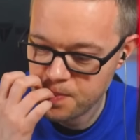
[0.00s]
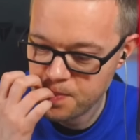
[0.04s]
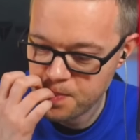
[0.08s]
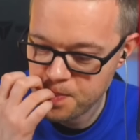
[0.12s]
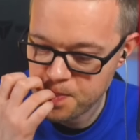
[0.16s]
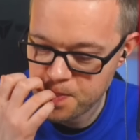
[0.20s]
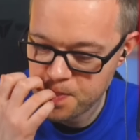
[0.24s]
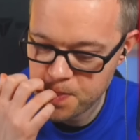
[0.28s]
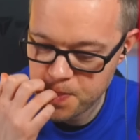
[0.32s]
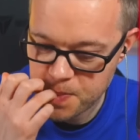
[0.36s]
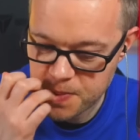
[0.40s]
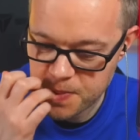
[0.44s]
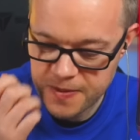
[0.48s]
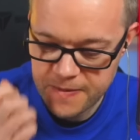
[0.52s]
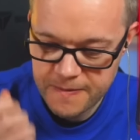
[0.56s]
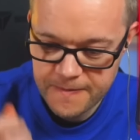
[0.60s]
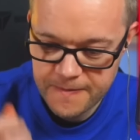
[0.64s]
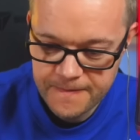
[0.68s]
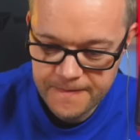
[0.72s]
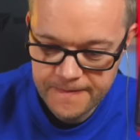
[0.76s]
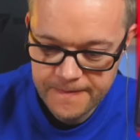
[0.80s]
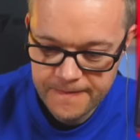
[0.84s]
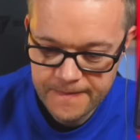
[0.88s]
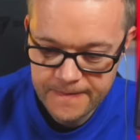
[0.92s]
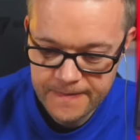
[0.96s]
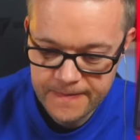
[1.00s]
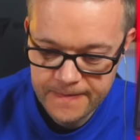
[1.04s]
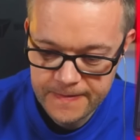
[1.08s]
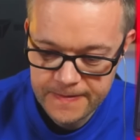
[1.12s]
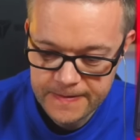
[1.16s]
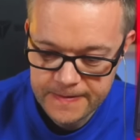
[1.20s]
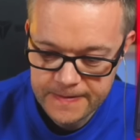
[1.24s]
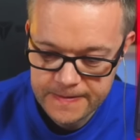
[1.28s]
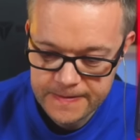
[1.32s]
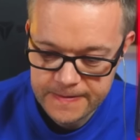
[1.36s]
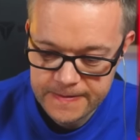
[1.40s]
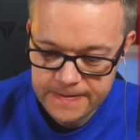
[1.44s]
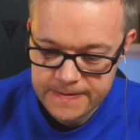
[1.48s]

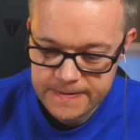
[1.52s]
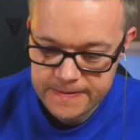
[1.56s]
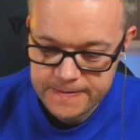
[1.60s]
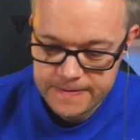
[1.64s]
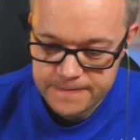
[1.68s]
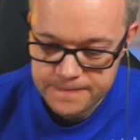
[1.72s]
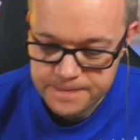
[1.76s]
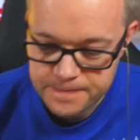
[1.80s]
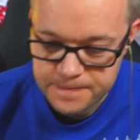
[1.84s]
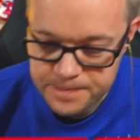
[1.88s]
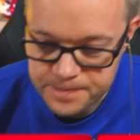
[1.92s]
(no one is talking)